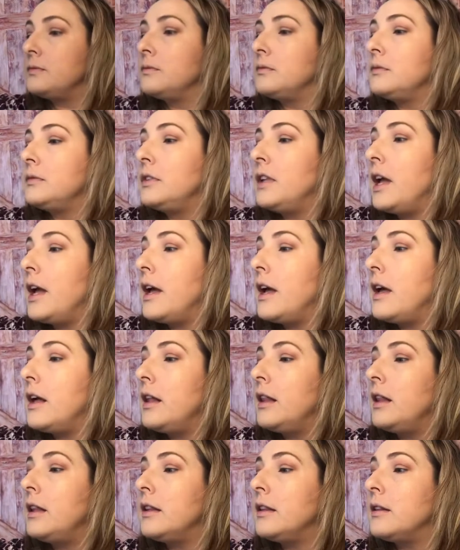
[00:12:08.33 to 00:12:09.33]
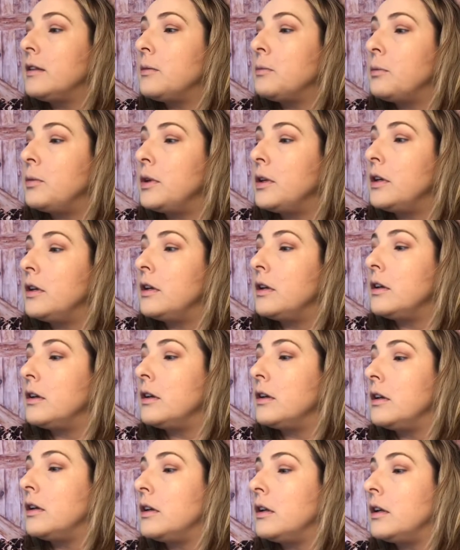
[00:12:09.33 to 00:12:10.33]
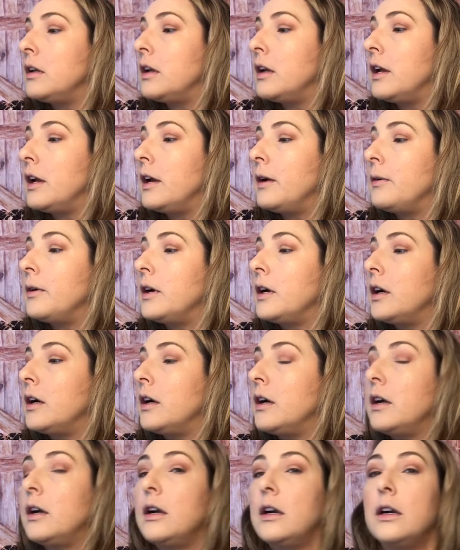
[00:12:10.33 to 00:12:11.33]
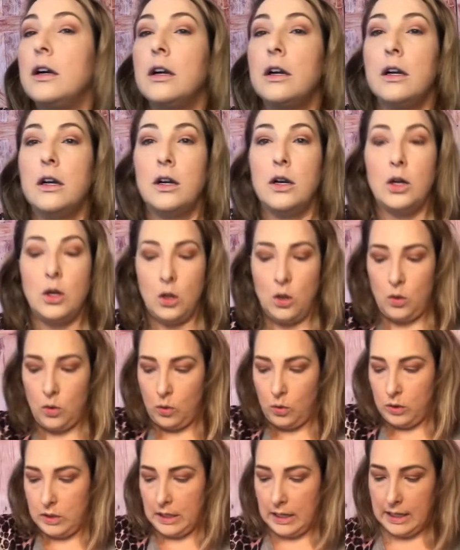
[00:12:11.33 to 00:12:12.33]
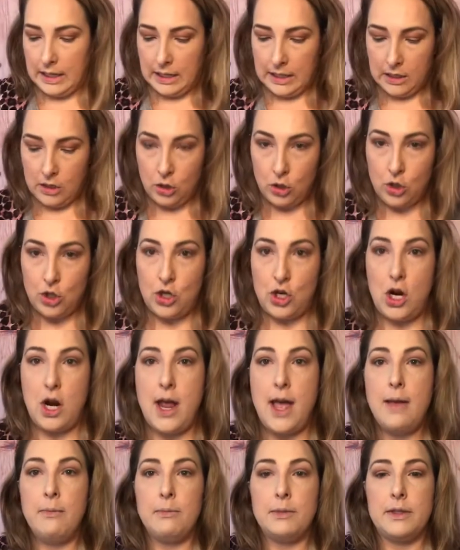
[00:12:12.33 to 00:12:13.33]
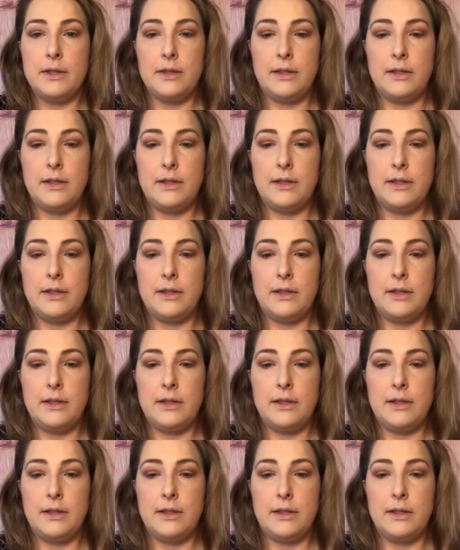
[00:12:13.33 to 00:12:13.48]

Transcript: Now let's put on our gold glitter drops.